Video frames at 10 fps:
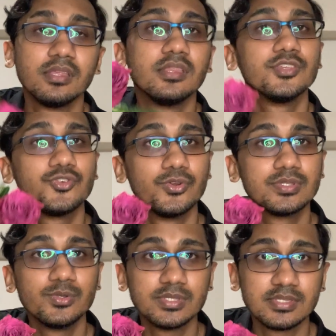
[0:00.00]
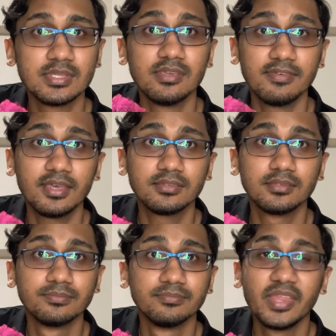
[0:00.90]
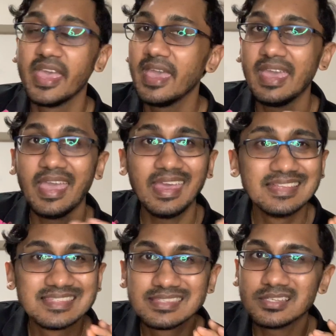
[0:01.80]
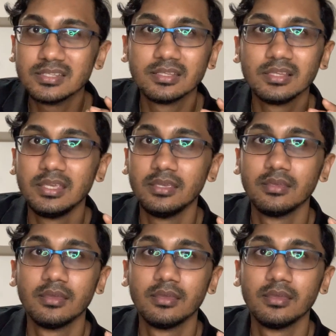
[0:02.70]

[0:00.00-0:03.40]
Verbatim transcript: this rose loses the effect instantly.